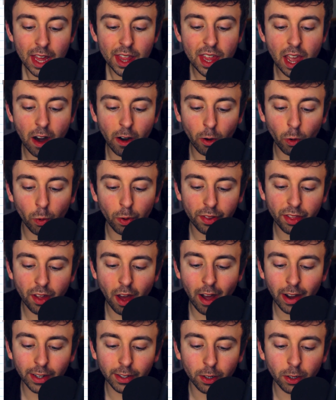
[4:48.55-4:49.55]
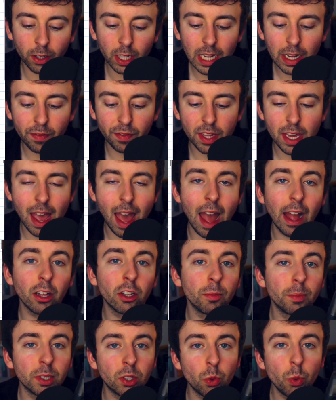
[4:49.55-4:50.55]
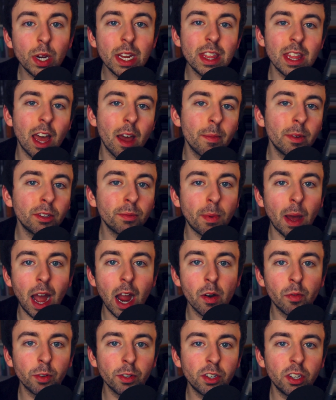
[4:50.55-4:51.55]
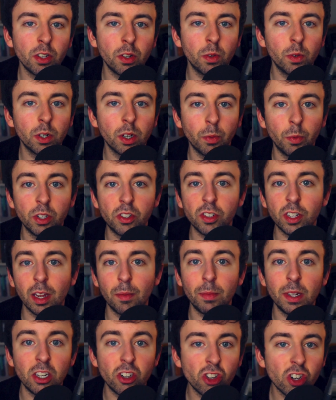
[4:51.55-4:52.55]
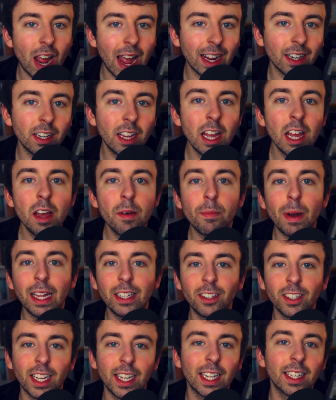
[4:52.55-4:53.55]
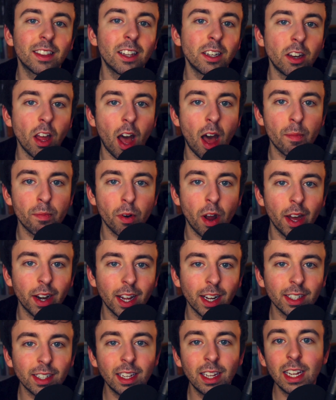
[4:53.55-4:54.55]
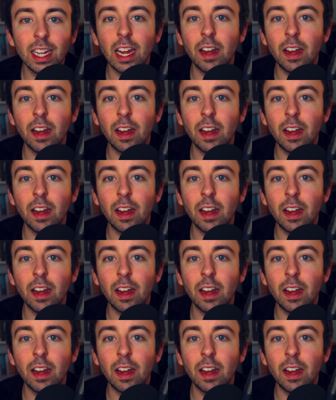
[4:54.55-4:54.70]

They are orthogonal if the angle between them is pi over two, which can be checked by looking at the dot product.